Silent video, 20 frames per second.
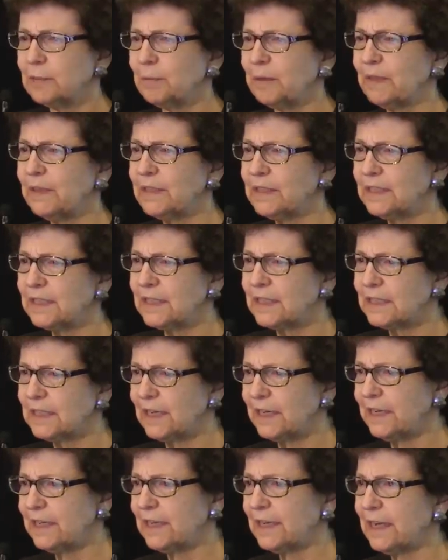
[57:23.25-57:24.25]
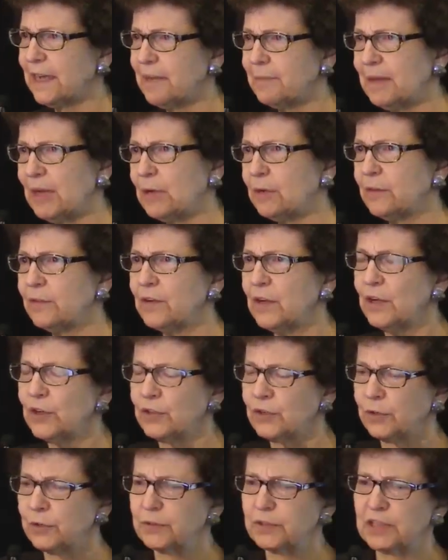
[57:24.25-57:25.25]
but this is a study that came out of
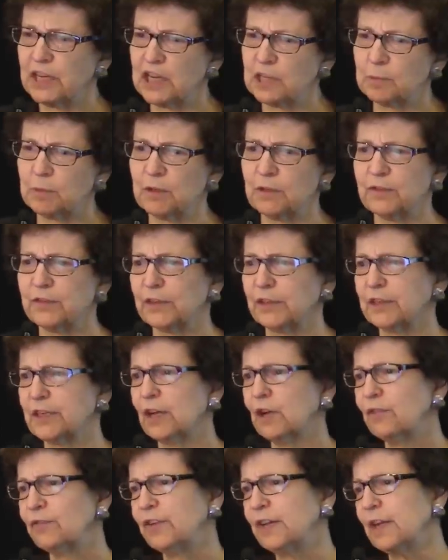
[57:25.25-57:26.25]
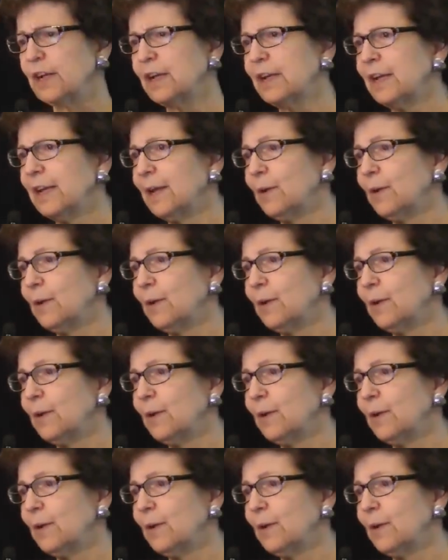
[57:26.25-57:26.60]
Children's Hospital Philadelphia